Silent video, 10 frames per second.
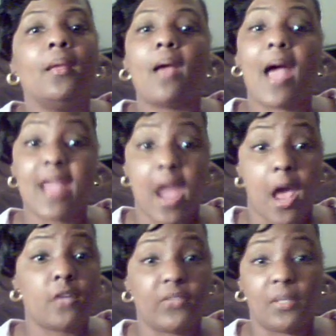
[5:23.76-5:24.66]
I
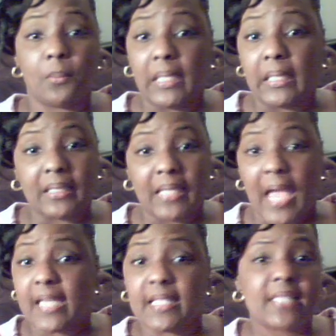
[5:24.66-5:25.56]
got out of it immediately.
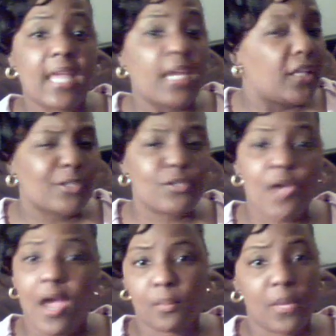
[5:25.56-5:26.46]
I didn't stay there and
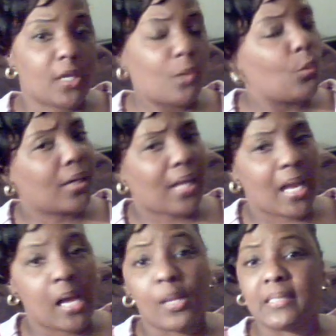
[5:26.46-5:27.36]
try to make it work
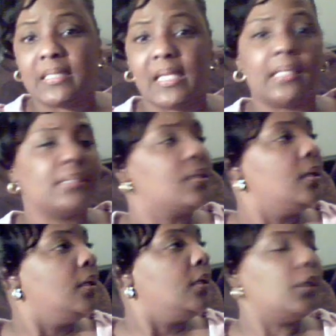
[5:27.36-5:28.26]
out. I didn't,
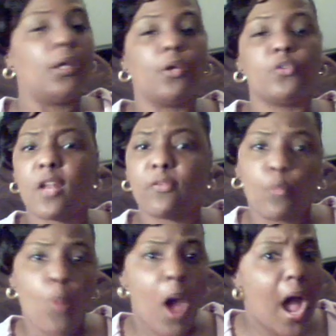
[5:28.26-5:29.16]
you know, try to
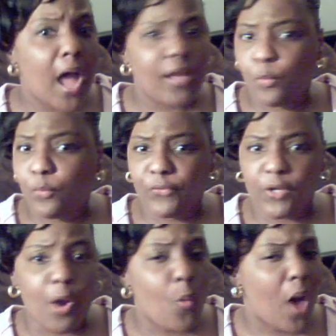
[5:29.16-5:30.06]
why
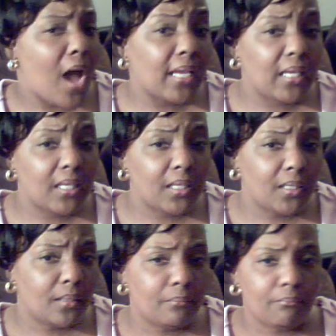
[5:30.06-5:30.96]
figure out
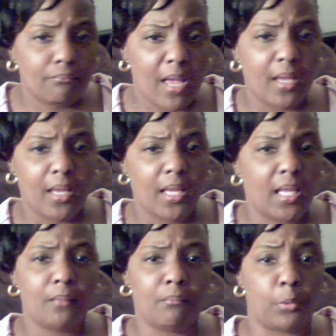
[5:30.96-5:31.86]
why
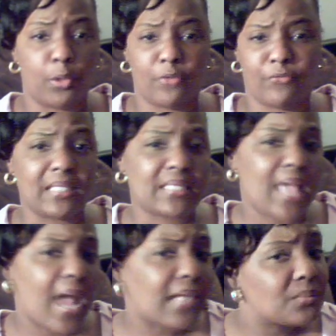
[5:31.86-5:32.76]
my boyfriend
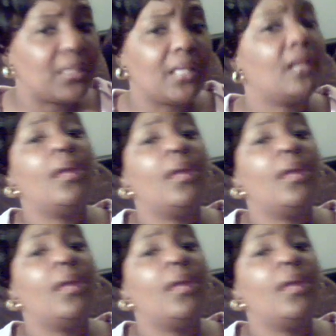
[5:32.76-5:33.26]
attacked me.